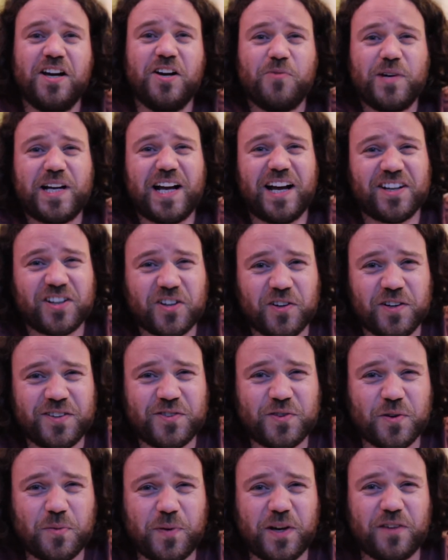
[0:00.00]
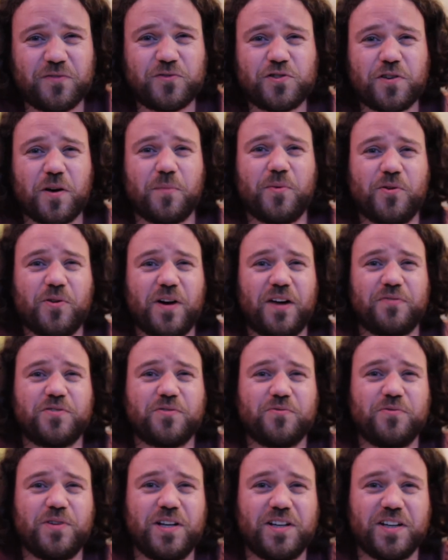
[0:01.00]
we kind of got into a bit of trouble
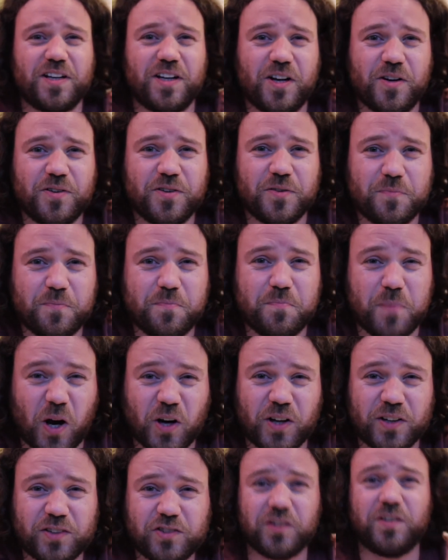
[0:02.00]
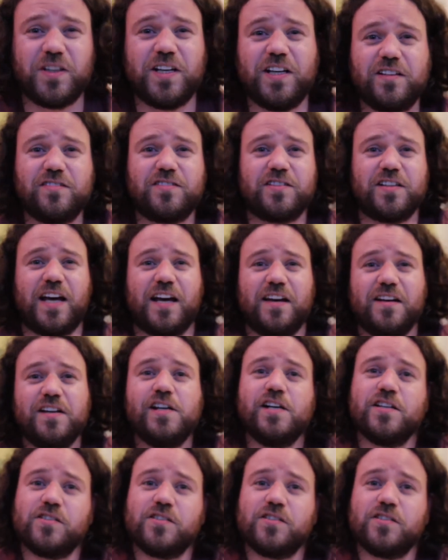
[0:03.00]
after reading a load of bollocks on the internet,